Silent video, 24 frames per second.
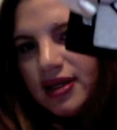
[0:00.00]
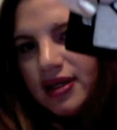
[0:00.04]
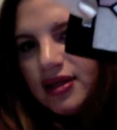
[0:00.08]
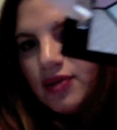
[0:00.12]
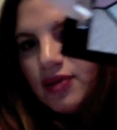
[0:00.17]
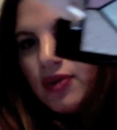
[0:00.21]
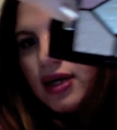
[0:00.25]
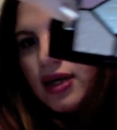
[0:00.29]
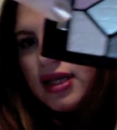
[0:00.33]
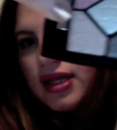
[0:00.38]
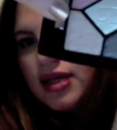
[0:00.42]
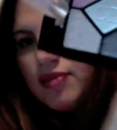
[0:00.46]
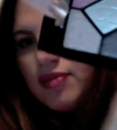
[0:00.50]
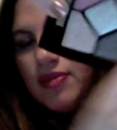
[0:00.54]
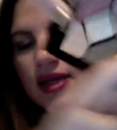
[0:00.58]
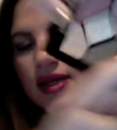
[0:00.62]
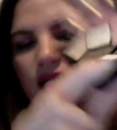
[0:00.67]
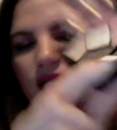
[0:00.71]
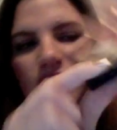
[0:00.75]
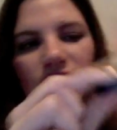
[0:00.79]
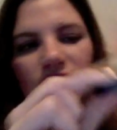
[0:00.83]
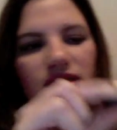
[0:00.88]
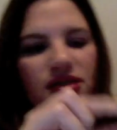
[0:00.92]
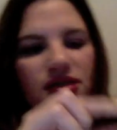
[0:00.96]
one in the
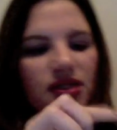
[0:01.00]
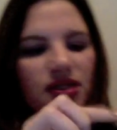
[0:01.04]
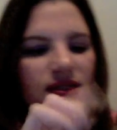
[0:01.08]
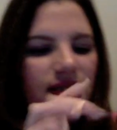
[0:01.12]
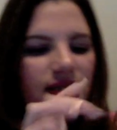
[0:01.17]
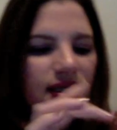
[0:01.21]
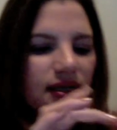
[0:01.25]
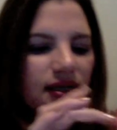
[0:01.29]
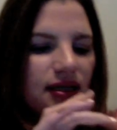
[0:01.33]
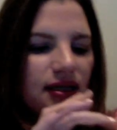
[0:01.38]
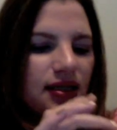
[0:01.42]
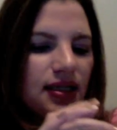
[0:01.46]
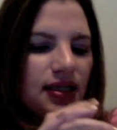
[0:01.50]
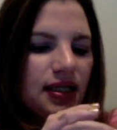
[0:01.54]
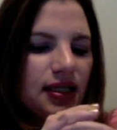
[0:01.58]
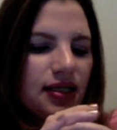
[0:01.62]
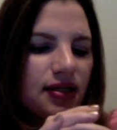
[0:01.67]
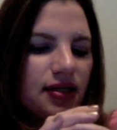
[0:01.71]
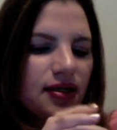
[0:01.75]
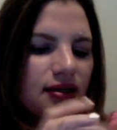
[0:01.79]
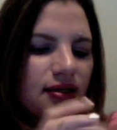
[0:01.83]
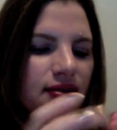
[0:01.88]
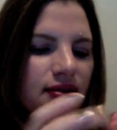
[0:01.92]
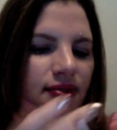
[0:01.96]
middle is just like a
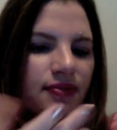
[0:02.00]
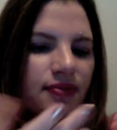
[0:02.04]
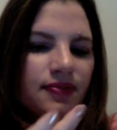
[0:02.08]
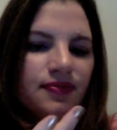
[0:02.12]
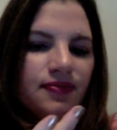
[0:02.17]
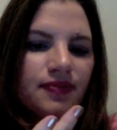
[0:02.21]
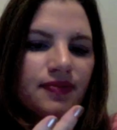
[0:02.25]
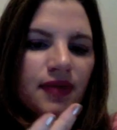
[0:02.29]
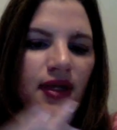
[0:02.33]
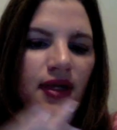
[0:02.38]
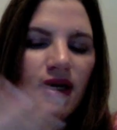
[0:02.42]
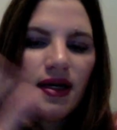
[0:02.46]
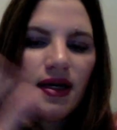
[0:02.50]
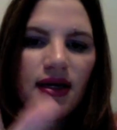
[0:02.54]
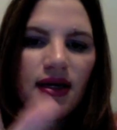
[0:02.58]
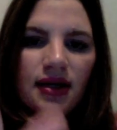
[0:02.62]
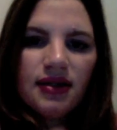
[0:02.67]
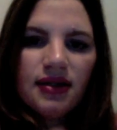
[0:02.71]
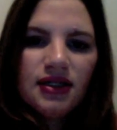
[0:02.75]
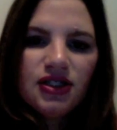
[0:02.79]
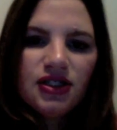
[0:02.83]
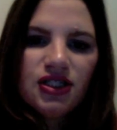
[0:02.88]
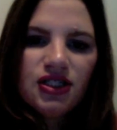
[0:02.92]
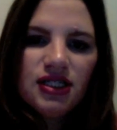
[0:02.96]
glitter
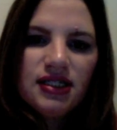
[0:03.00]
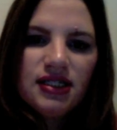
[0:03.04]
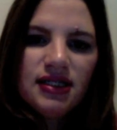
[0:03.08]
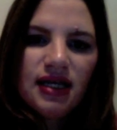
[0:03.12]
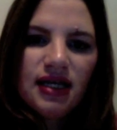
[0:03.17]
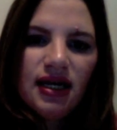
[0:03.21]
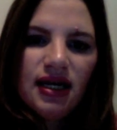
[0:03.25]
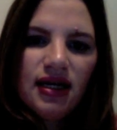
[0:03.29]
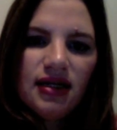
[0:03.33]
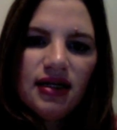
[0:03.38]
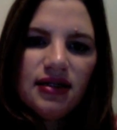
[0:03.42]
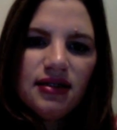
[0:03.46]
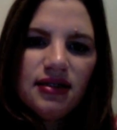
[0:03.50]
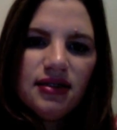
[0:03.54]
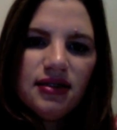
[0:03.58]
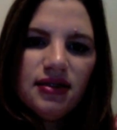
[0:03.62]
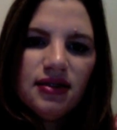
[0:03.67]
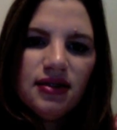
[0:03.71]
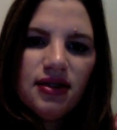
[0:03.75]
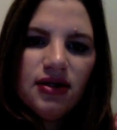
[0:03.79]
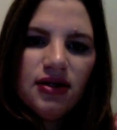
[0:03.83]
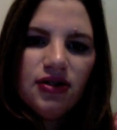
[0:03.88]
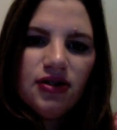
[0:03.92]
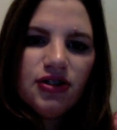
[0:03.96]
that she said, you
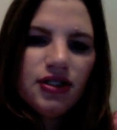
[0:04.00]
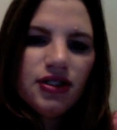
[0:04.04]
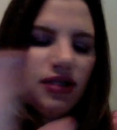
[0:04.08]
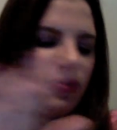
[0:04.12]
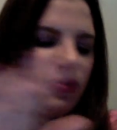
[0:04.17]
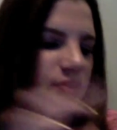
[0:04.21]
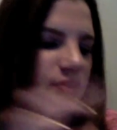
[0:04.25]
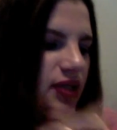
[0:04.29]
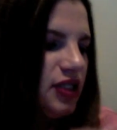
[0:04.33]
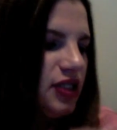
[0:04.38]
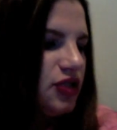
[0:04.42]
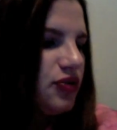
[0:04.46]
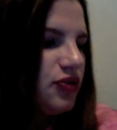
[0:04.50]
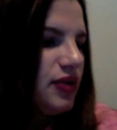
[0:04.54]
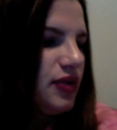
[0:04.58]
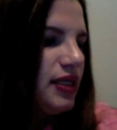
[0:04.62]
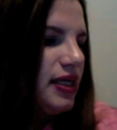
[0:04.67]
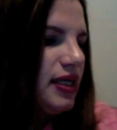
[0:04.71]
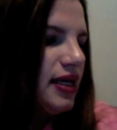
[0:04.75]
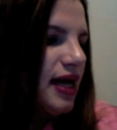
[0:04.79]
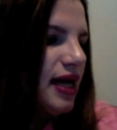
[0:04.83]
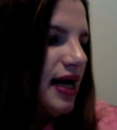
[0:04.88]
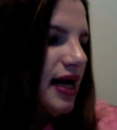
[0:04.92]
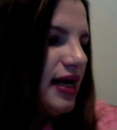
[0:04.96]
know, you shouldn't really treat
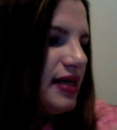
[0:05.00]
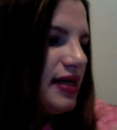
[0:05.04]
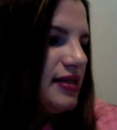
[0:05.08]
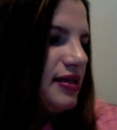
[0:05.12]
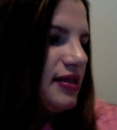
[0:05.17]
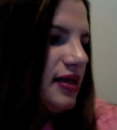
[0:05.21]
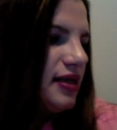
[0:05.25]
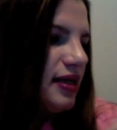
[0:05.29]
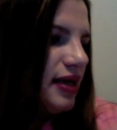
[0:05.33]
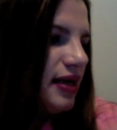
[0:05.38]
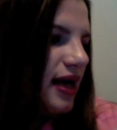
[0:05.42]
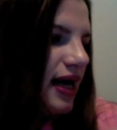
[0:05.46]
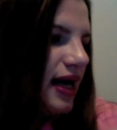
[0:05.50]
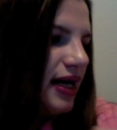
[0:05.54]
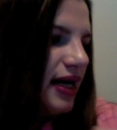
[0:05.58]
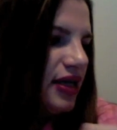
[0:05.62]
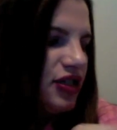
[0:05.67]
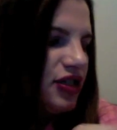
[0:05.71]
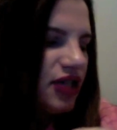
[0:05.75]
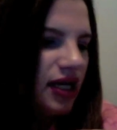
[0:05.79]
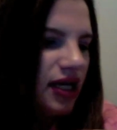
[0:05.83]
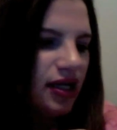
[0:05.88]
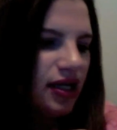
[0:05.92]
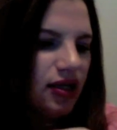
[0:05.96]
it as an
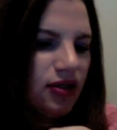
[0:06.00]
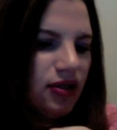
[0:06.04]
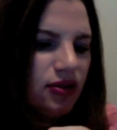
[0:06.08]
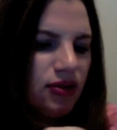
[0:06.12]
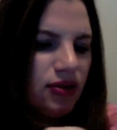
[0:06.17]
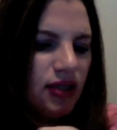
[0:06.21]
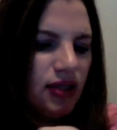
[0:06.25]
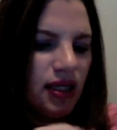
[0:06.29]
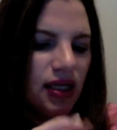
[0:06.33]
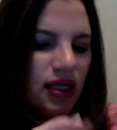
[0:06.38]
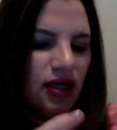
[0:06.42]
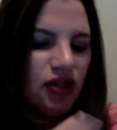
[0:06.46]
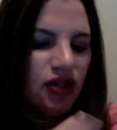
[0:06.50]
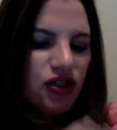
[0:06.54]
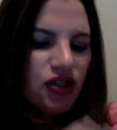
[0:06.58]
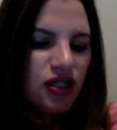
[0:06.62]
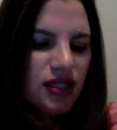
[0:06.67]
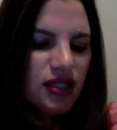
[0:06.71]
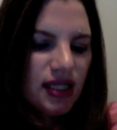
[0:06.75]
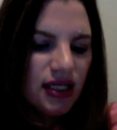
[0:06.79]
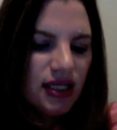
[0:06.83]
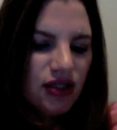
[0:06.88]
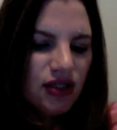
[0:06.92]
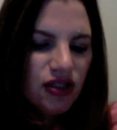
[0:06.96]
eyeshadow. She
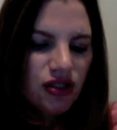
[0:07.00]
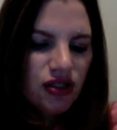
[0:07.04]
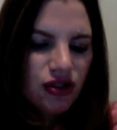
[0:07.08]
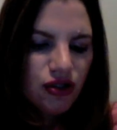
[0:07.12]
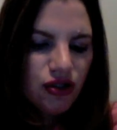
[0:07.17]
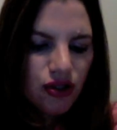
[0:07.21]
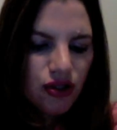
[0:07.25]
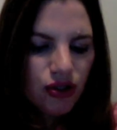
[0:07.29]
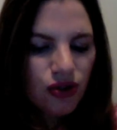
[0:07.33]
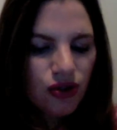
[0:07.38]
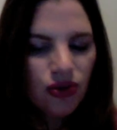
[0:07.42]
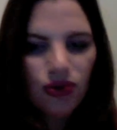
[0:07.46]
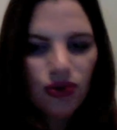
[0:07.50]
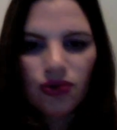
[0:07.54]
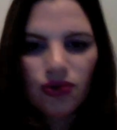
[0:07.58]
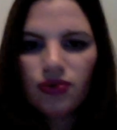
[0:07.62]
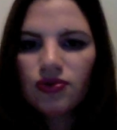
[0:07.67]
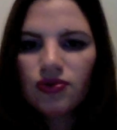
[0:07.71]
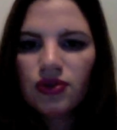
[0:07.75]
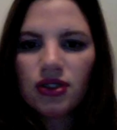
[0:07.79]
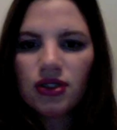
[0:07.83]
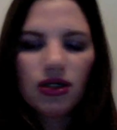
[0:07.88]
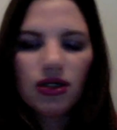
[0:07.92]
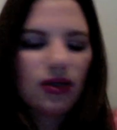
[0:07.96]
said just do,
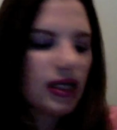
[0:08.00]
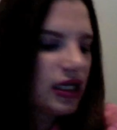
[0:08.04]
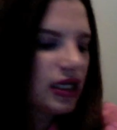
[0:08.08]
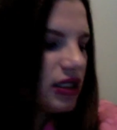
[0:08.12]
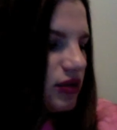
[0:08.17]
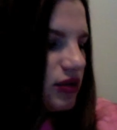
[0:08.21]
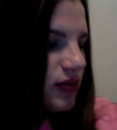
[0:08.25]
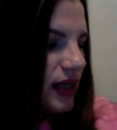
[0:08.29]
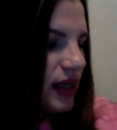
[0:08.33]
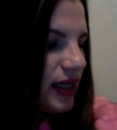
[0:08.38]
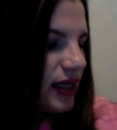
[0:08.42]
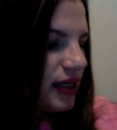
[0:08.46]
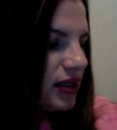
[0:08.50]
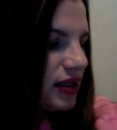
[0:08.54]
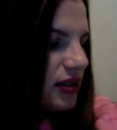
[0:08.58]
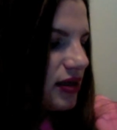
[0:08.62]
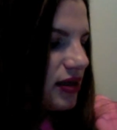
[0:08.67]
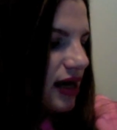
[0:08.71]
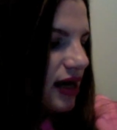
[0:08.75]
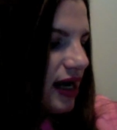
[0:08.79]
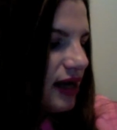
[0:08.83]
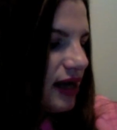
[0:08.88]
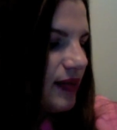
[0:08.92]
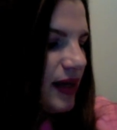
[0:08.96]
you know, like your regular
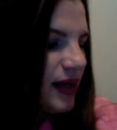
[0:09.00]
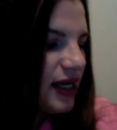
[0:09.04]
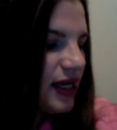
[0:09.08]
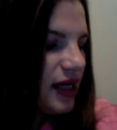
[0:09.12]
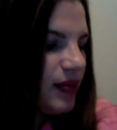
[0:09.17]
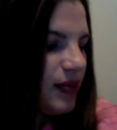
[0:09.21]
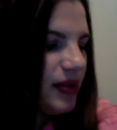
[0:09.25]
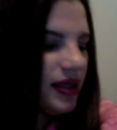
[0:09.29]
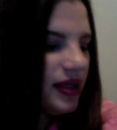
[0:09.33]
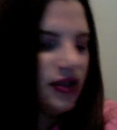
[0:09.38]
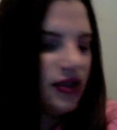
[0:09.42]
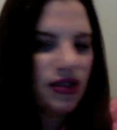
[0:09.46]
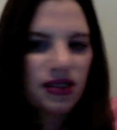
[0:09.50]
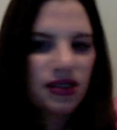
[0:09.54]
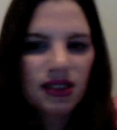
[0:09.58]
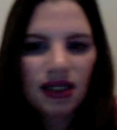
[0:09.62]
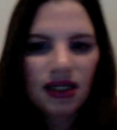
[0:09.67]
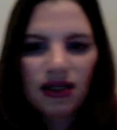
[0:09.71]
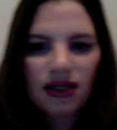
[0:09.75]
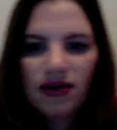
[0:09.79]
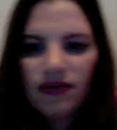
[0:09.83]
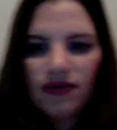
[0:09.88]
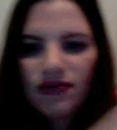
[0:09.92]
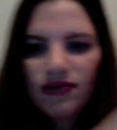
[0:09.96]
eye makeup, and it just
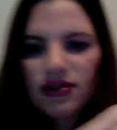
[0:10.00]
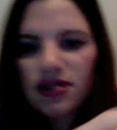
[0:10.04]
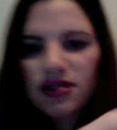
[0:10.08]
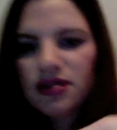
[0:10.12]
gives,